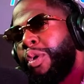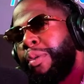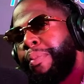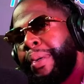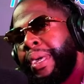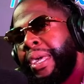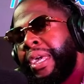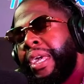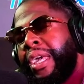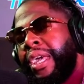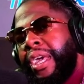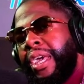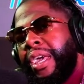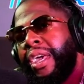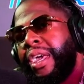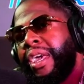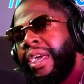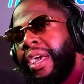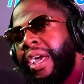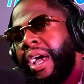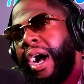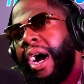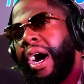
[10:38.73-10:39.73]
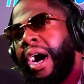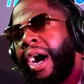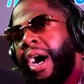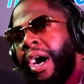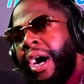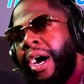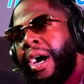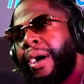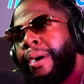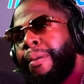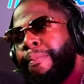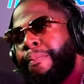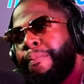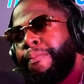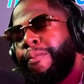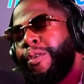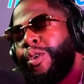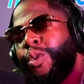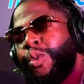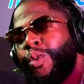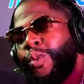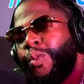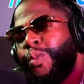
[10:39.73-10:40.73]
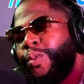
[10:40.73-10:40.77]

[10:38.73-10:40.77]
That would be, you